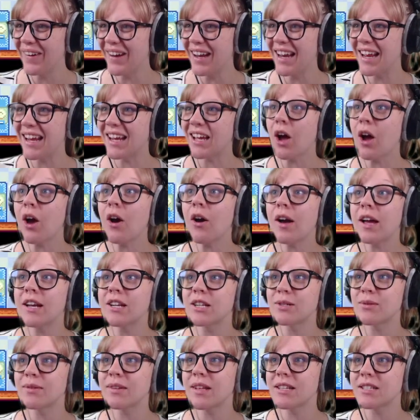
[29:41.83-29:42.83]
Winning. Oh, I
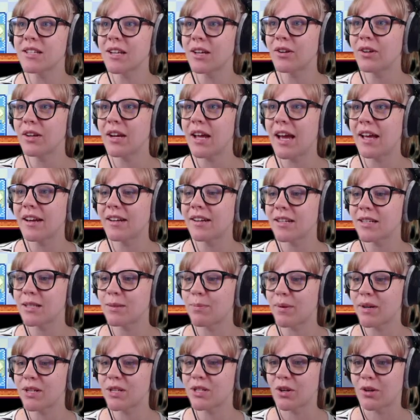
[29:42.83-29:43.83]
just realized I could have had an
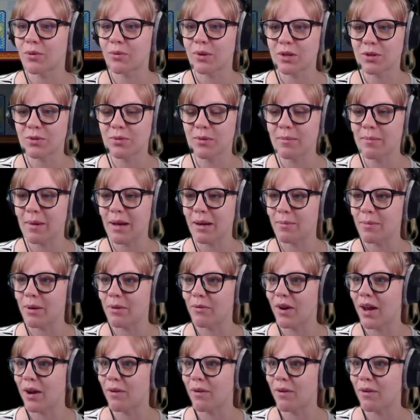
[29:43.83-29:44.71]
espresso, which would have made me